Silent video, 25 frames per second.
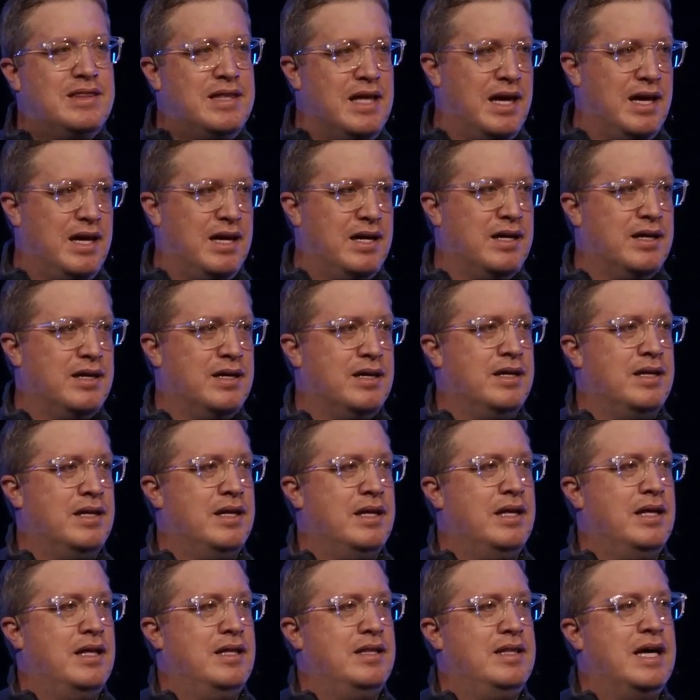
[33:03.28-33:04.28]
thing
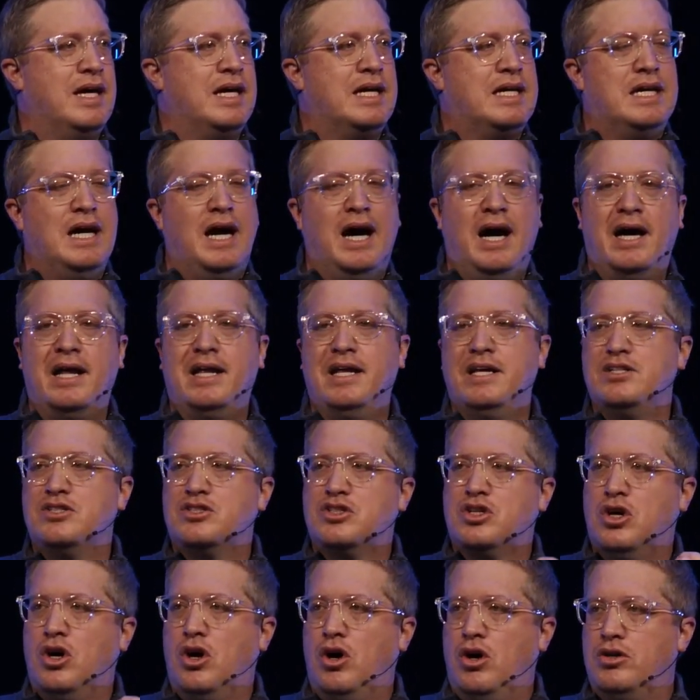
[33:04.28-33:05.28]
that God
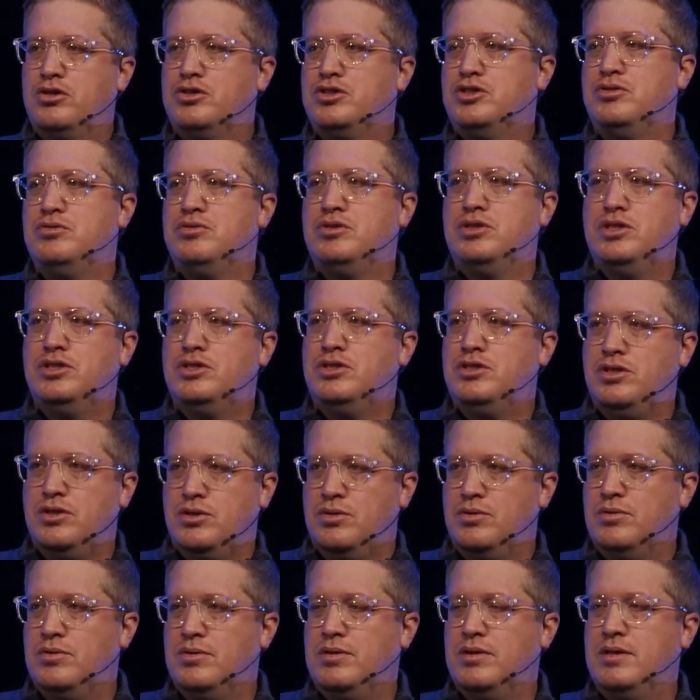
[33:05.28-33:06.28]
has called you to do,
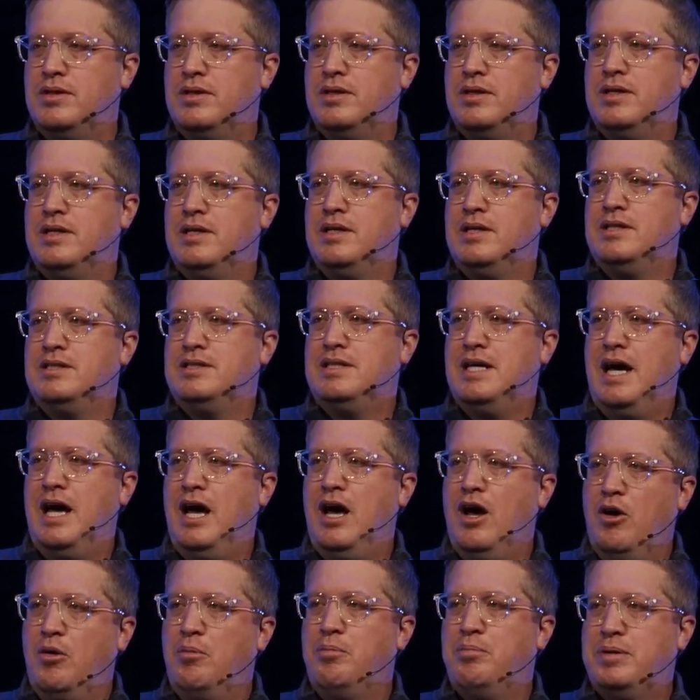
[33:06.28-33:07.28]
to
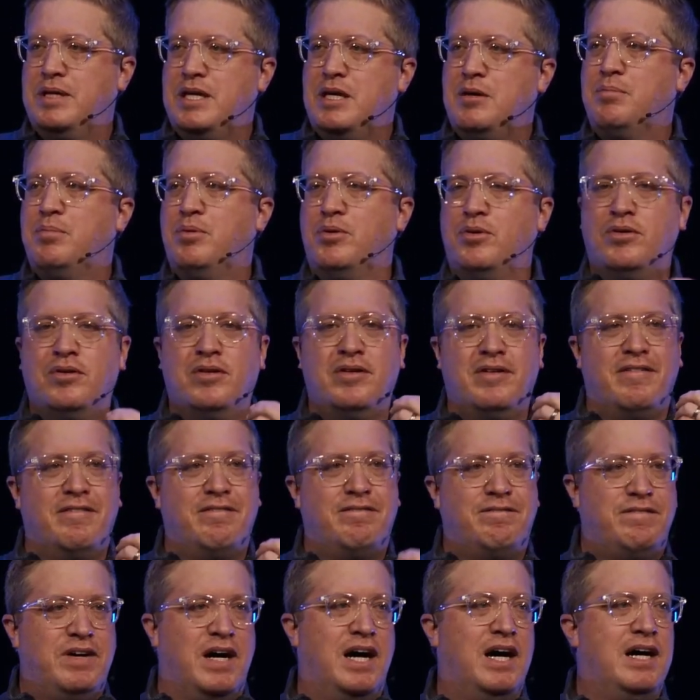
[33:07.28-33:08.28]
help people
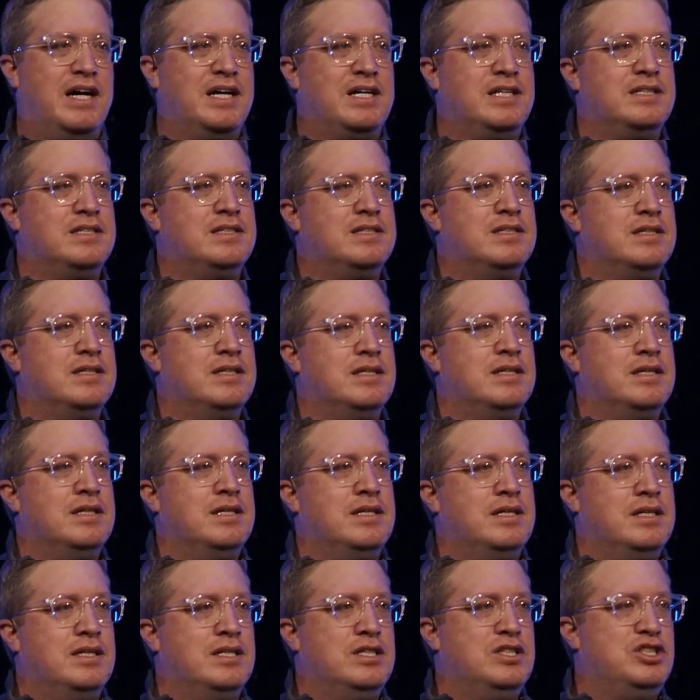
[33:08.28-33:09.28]
find
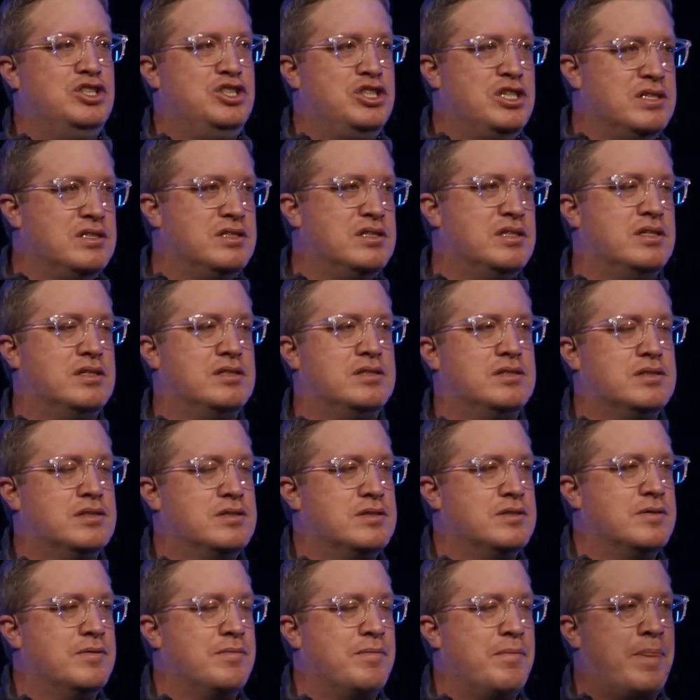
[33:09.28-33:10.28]

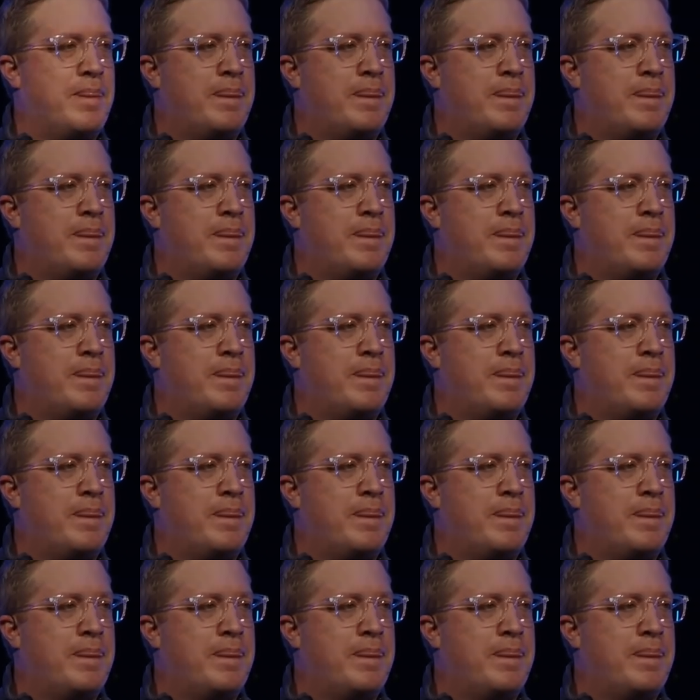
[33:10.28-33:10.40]
Jesus.